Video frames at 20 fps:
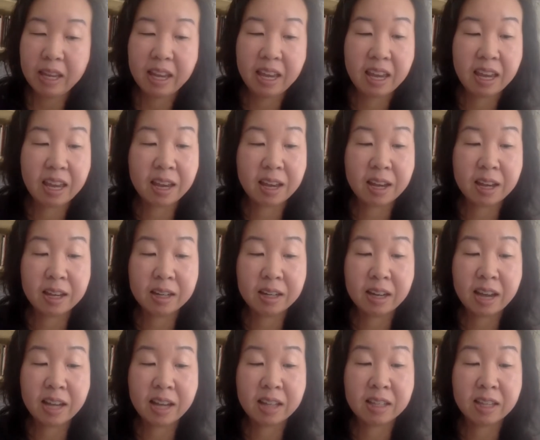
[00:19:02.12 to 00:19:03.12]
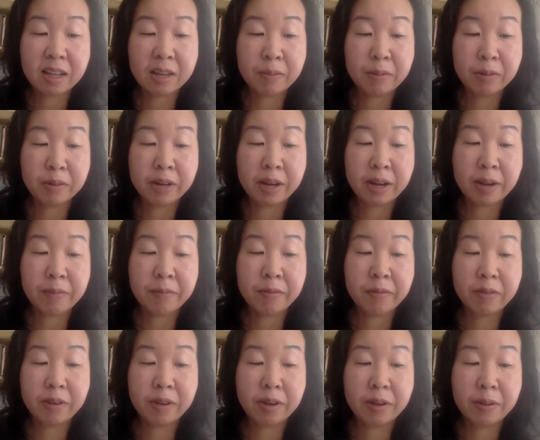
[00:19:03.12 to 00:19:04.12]
and has an epigram
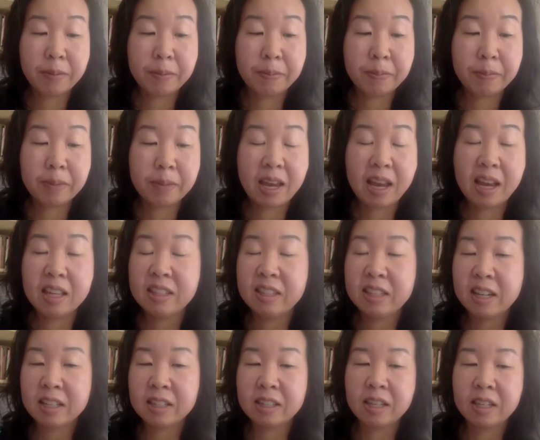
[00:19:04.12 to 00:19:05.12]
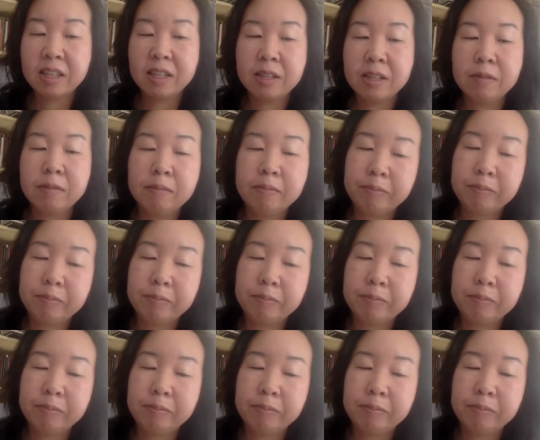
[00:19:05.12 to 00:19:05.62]
from Anne Sexton.